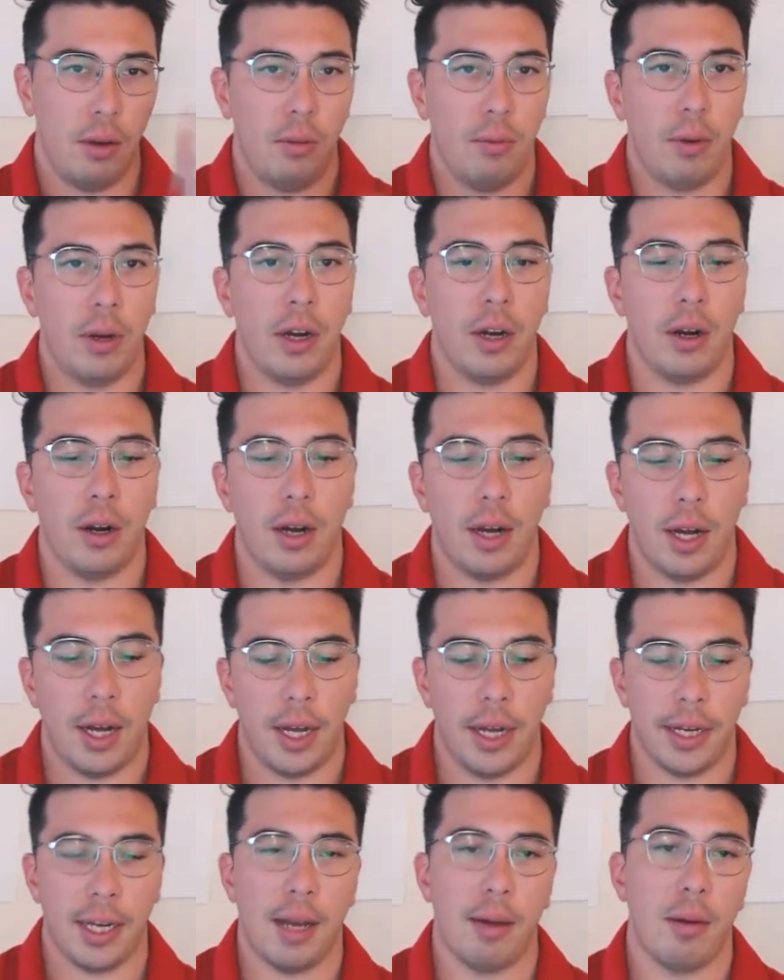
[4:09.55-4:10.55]
where
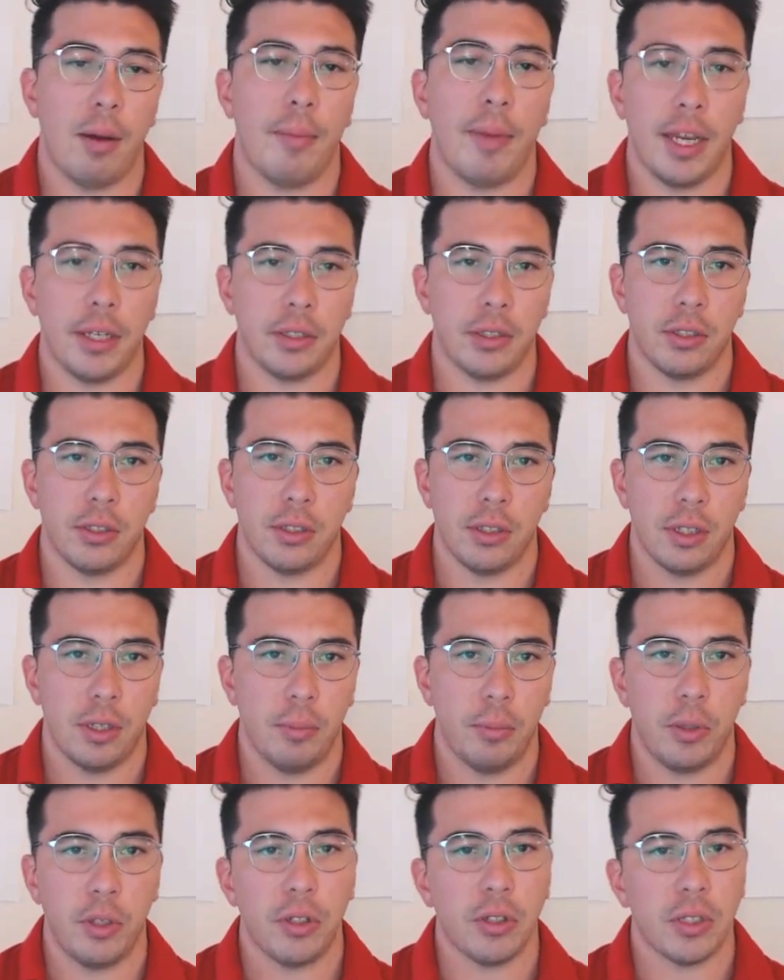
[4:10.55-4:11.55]
I got my master's in
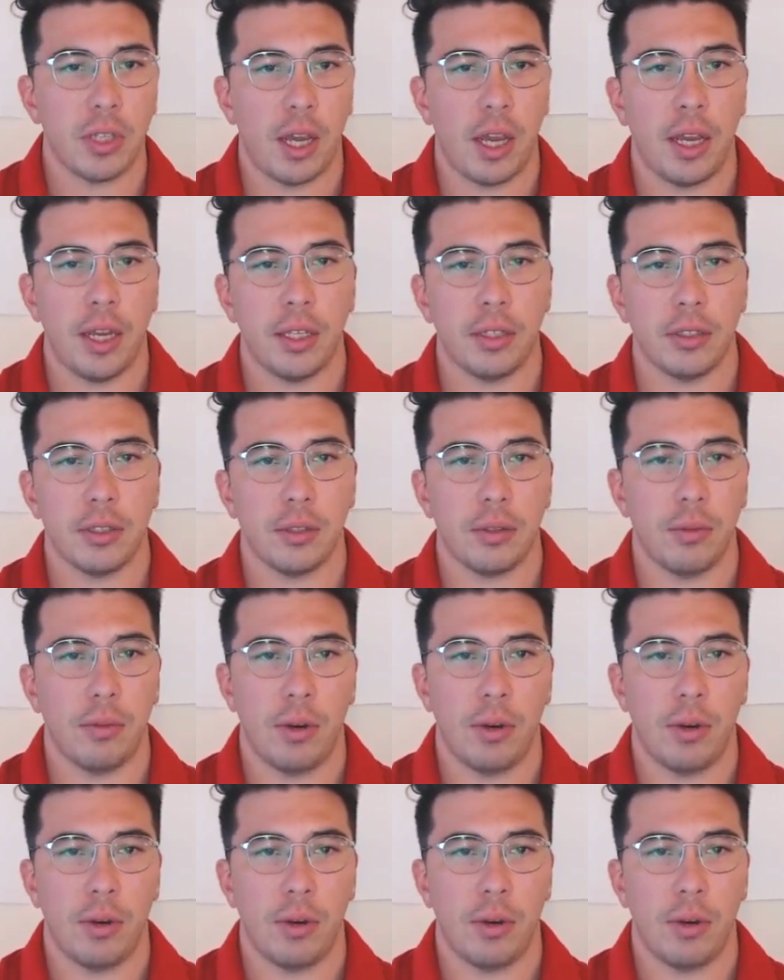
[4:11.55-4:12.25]
computer science,